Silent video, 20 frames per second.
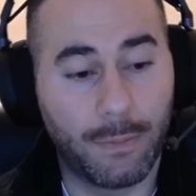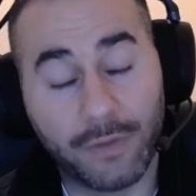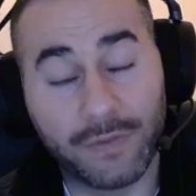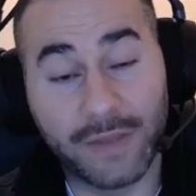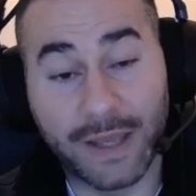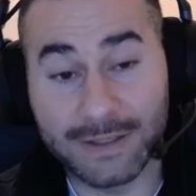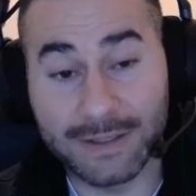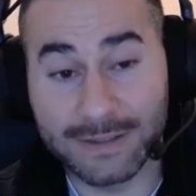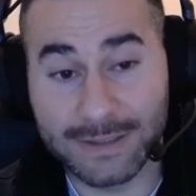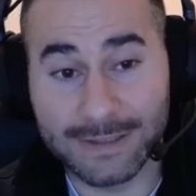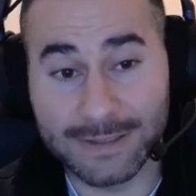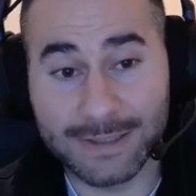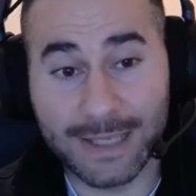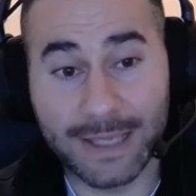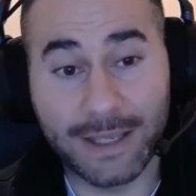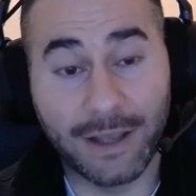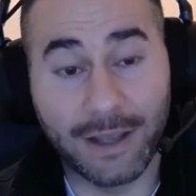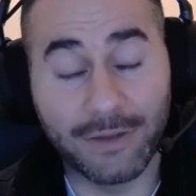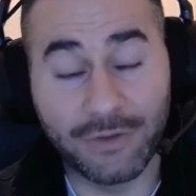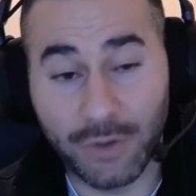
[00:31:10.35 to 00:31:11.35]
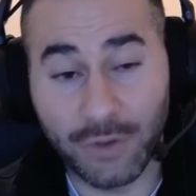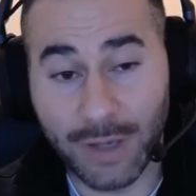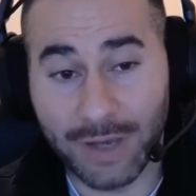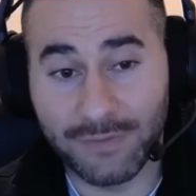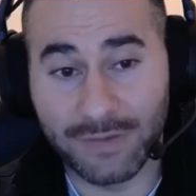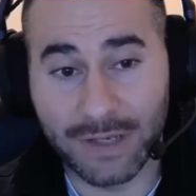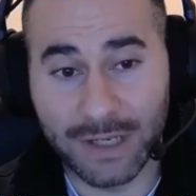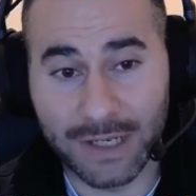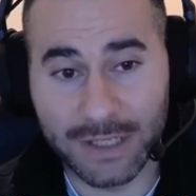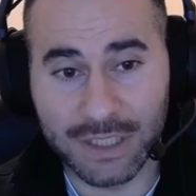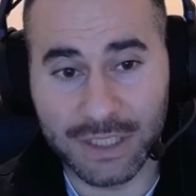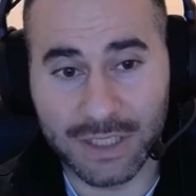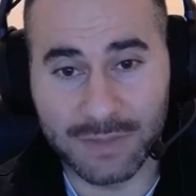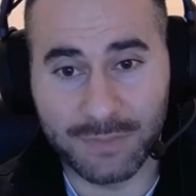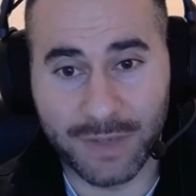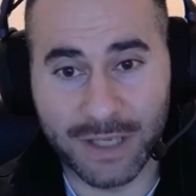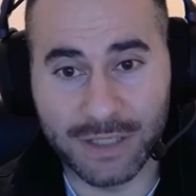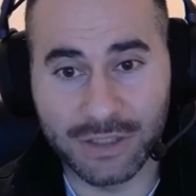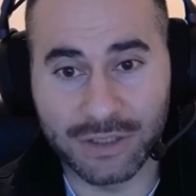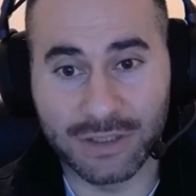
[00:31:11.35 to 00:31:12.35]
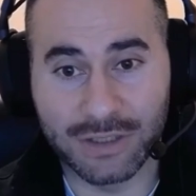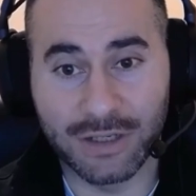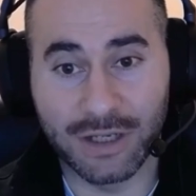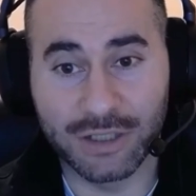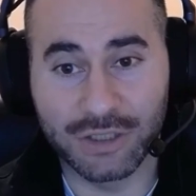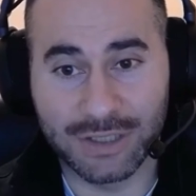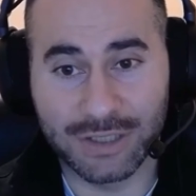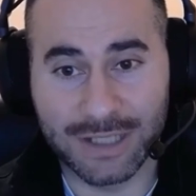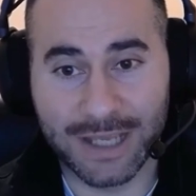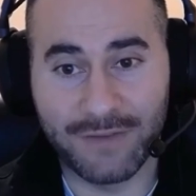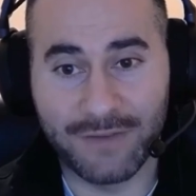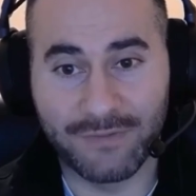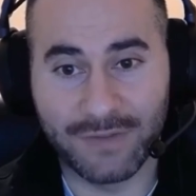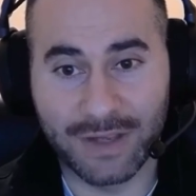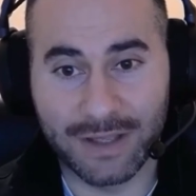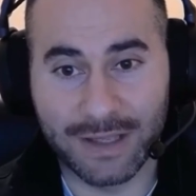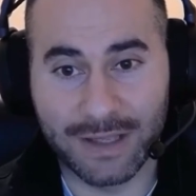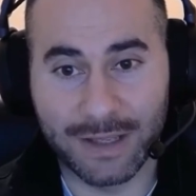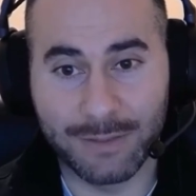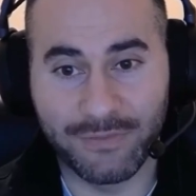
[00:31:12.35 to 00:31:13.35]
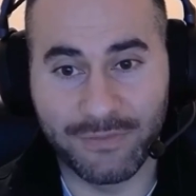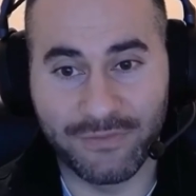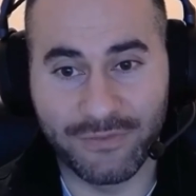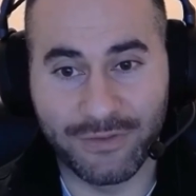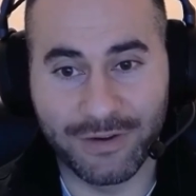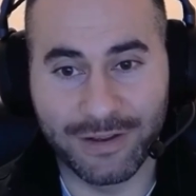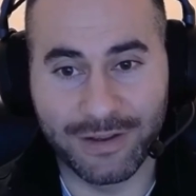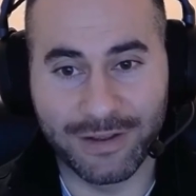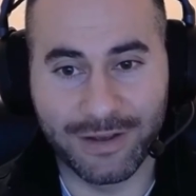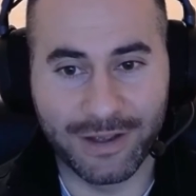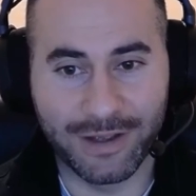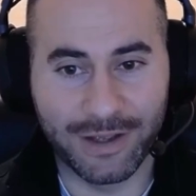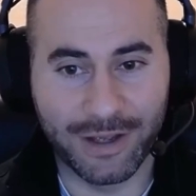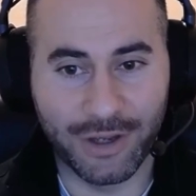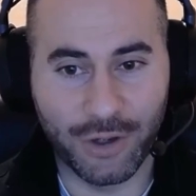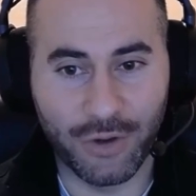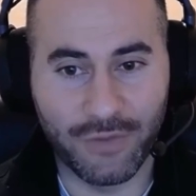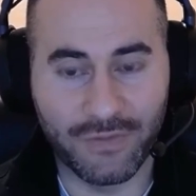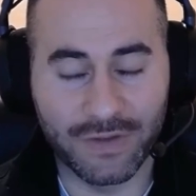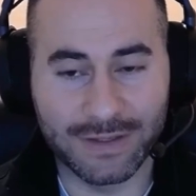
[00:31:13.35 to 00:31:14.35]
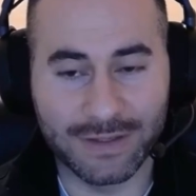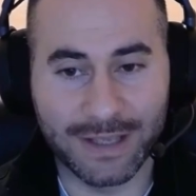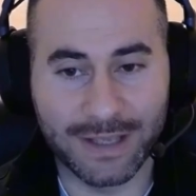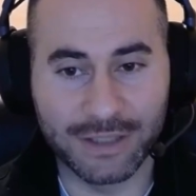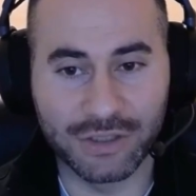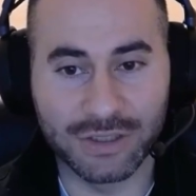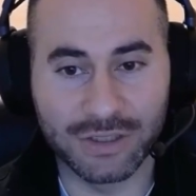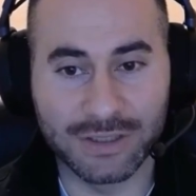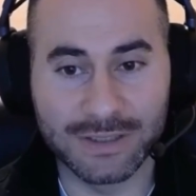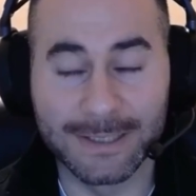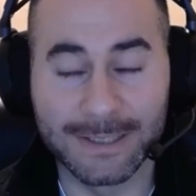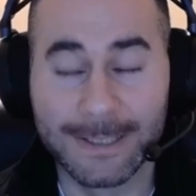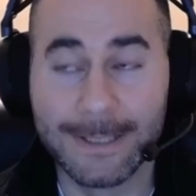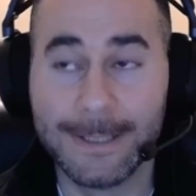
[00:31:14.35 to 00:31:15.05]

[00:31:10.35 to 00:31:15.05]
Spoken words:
That's to say, I do have an NHS pension. I should caveat that before I go off on a tangent.